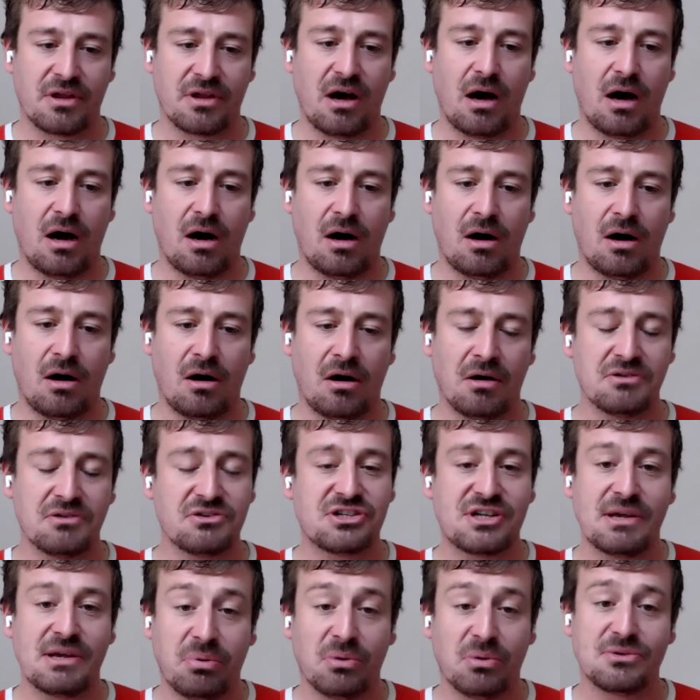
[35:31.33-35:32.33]
that are
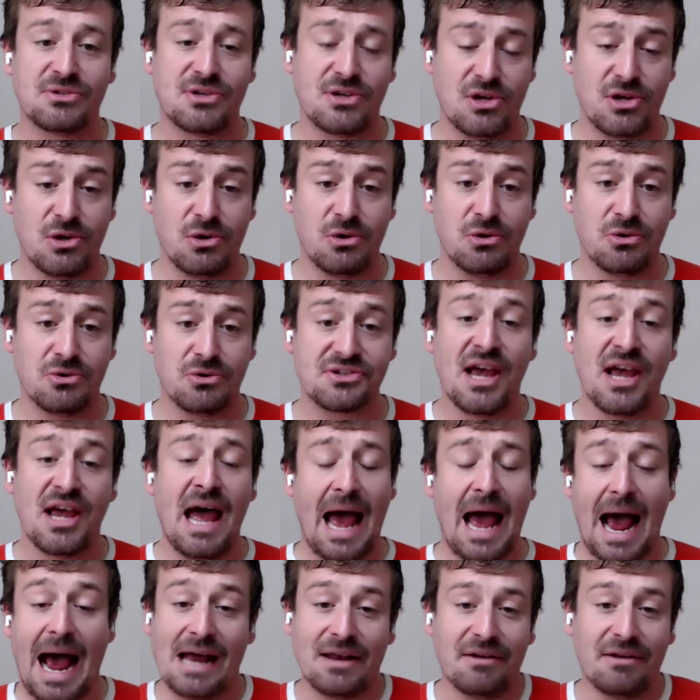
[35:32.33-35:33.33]
simple to use
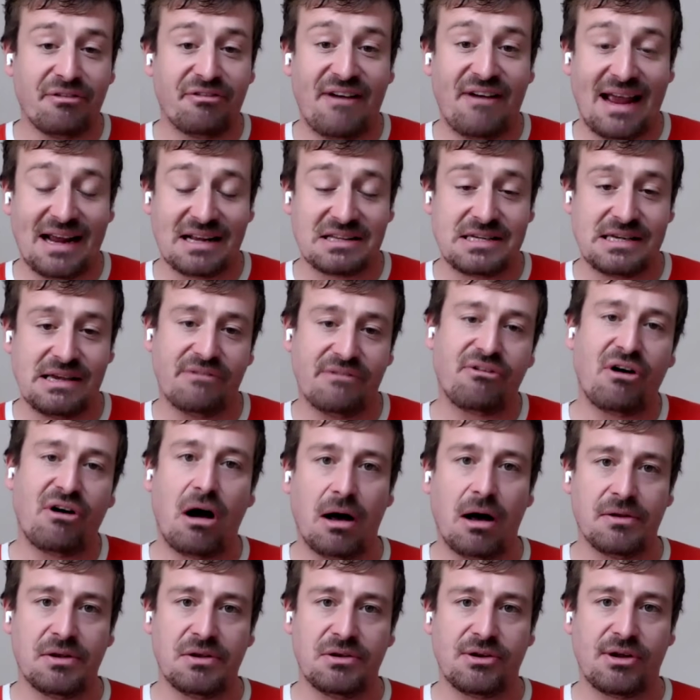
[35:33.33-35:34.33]
and effective
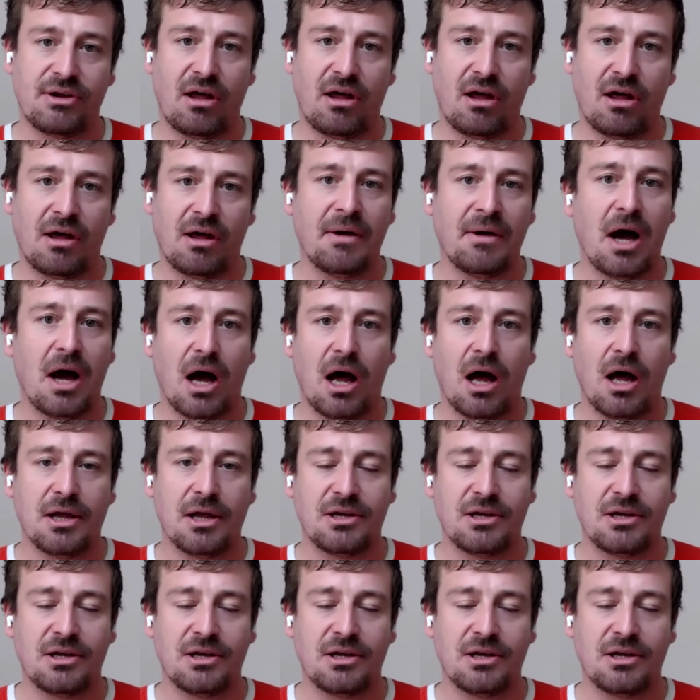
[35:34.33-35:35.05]
under